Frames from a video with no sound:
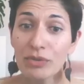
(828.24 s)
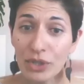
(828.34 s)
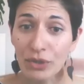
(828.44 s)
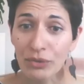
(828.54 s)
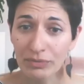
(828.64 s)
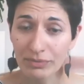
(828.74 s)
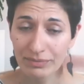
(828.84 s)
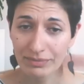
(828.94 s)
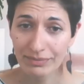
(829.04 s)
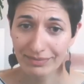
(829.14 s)
do.
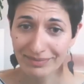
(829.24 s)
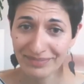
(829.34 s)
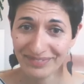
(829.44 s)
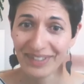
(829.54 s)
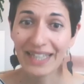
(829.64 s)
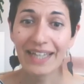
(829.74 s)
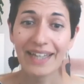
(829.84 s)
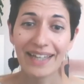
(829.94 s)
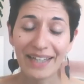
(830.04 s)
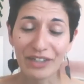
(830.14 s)

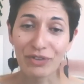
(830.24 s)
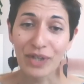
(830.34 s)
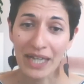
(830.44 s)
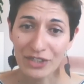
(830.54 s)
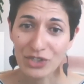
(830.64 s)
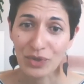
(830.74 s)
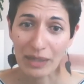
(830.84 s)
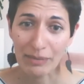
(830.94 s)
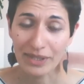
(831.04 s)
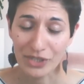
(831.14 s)
And if you can't
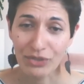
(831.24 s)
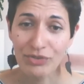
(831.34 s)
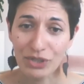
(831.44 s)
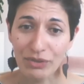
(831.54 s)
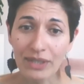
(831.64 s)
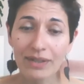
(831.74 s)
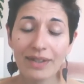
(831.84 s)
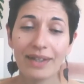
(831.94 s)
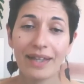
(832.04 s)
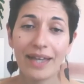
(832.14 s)
describe it, then don't do it.
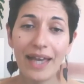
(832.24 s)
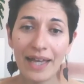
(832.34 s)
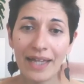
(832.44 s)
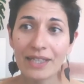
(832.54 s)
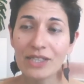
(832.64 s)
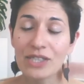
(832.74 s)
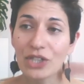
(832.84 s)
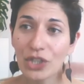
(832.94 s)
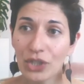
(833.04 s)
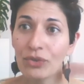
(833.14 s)
And
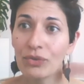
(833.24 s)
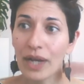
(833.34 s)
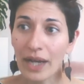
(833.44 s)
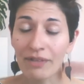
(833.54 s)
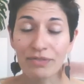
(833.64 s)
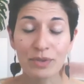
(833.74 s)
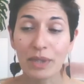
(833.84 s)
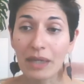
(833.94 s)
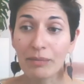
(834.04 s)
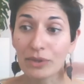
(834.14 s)
you have to
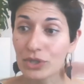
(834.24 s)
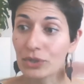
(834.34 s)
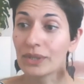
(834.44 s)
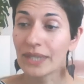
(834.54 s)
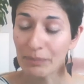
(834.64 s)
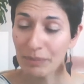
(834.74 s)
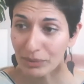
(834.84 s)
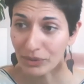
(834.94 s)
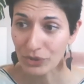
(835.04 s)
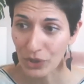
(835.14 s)
be able to let
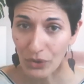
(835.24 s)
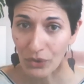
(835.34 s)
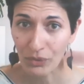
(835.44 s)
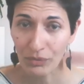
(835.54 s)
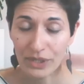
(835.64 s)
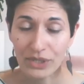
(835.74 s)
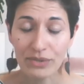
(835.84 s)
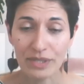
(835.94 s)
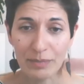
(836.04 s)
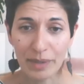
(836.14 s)
people know what to
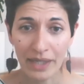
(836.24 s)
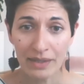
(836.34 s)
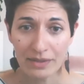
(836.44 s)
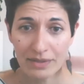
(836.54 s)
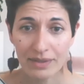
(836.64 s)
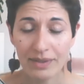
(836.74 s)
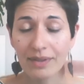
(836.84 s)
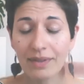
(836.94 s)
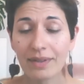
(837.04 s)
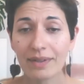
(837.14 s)
expect,
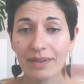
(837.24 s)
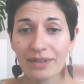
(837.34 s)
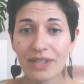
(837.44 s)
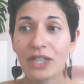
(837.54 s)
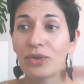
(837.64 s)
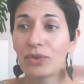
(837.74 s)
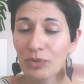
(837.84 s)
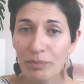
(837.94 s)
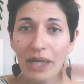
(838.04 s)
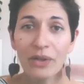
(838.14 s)
so that you can
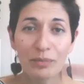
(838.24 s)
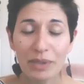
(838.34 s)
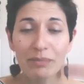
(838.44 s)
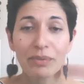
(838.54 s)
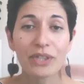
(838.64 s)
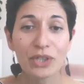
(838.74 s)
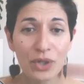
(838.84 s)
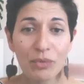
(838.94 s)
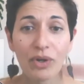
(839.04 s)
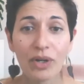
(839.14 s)
repel the people that you
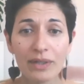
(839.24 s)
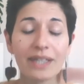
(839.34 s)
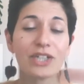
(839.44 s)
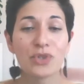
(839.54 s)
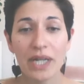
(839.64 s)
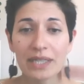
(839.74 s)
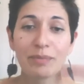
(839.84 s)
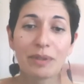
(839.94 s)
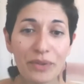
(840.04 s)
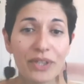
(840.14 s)
don't want and attract the
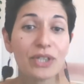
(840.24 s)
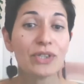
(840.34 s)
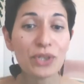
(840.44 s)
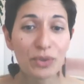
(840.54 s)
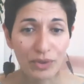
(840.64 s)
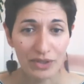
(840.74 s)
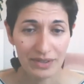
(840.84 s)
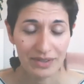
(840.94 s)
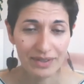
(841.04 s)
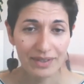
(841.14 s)
people that you do want.
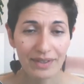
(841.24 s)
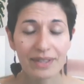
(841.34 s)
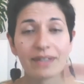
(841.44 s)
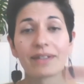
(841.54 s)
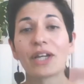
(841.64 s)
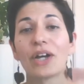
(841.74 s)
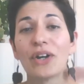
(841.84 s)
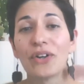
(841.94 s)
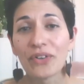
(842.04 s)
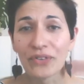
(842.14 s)
And I was like,
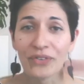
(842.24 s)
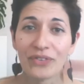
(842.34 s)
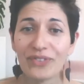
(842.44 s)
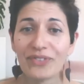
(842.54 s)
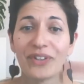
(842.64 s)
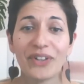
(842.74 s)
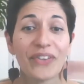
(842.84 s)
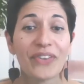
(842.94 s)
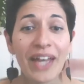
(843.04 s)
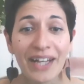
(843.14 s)
oh,
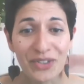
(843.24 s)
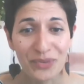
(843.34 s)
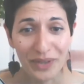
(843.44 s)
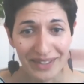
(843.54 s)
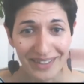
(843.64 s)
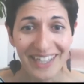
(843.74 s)
that's what